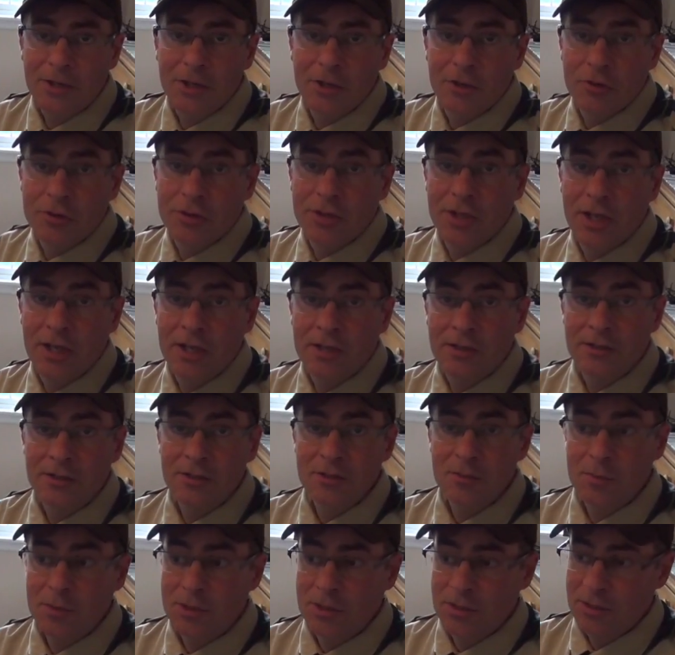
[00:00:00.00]
near your tent
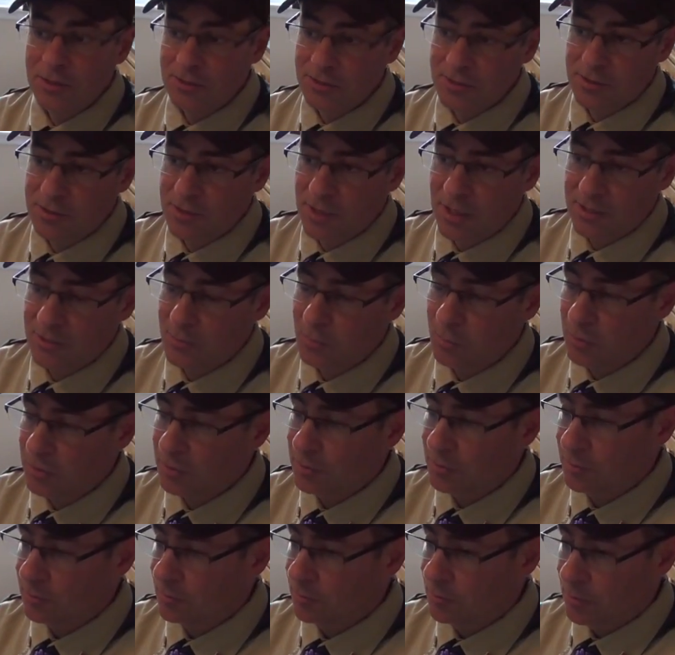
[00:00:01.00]
is because that's
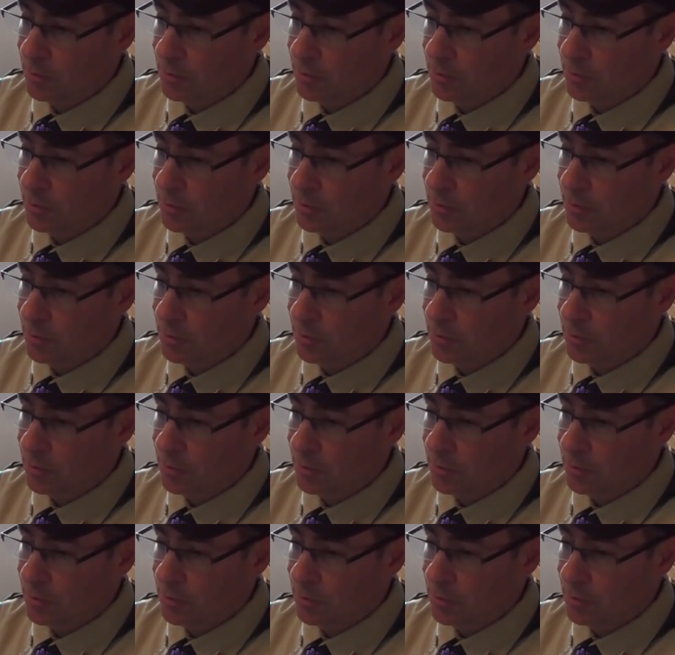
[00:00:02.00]
what